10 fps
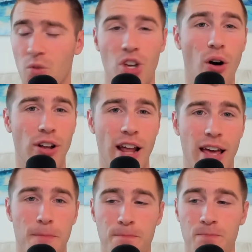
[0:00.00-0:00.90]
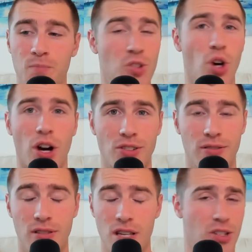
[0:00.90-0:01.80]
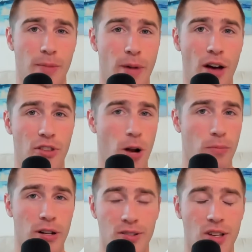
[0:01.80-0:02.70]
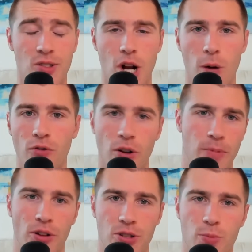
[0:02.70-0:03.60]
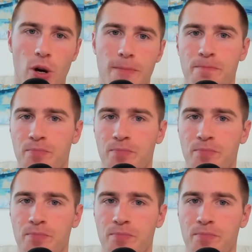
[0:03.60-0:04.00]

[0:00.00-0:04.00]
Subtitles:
Galladay, he's cooked. He's going to be out there, but he's terrible football at this point.